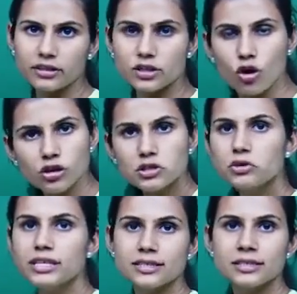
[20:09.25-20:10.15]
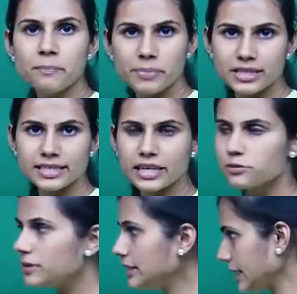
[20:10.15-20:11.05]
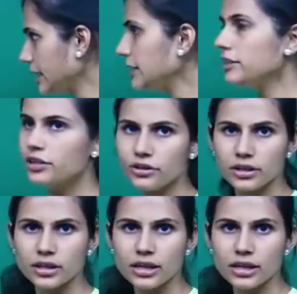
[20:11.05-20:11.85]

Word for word: This also is a simple statement in here